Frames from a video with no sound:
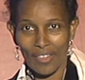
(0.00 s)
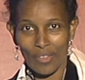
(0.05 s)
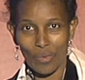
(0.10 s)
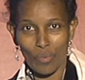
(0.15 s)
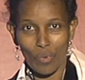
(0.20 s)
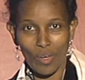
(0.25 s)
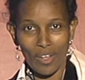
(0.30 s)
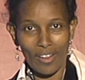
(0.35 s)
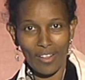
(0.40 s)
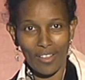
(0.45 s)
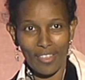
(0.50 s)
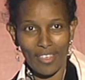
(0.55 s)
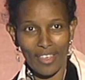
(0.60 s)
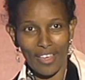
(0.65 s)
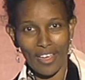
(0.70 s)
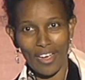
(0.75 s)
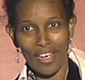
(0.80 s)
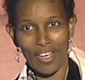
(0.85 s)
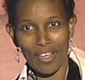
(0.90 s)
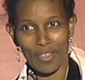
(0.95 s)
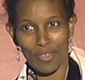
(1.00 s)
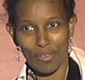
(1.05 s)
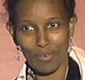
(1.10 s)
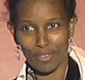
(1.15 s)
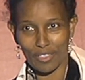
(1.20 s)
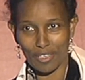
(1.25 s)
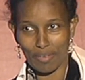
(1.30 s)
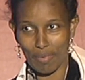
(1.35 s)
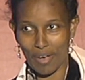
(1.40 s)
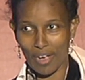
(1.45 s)
the one thing I
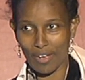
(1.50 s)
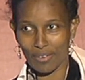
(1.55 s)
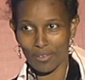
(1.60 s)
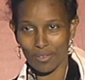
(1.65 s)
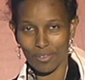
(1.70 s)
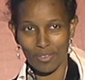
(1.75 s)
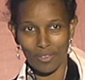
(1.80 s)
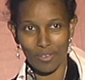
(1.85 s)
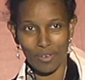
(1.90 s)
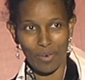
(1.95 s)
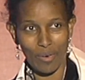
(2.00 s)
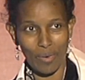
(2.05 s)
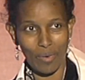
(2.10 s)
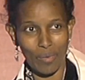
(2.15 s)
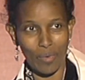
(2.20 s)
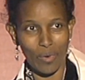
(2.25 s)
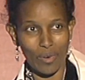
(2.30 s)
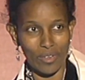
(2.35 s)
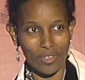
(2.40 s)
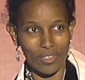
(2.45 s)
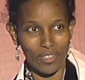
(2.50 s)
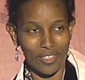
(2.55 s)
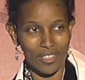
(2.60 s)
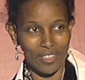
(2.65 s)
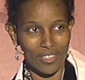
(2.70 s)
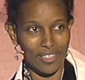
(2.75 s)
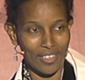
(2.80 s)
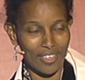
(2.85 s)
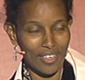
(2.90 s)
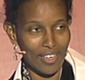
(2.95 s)
thought about
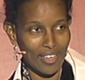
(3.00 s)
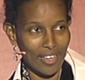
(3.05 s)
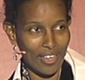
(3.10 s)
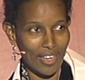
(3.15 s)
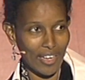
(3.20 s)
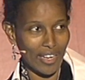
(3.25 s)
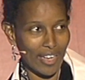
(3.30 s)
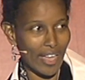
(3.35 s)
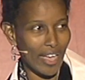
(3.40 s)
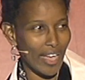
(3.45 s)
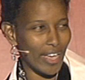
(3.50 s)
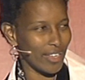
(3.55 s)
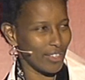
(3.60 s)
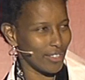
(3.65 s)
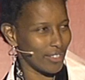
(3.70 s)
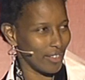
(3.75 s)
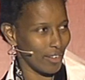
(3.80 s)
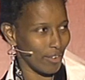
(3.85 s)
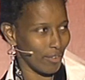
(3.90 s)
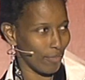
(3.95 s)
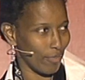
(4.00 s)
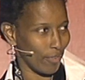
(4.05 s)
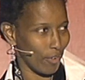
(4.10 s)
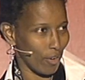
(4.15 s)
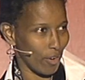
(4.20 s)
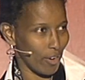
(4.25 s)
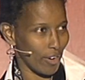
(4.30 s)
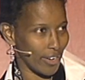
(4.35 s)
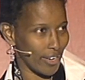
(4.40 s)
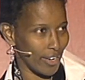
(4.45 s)
was a case in
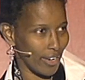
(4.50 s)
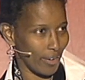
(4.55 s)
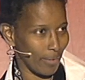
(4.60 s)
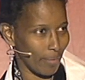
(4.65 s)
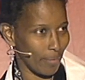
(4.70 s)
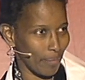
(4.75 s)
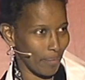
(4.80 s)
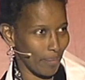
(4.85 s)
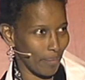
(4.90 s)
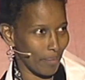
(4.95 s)
Florida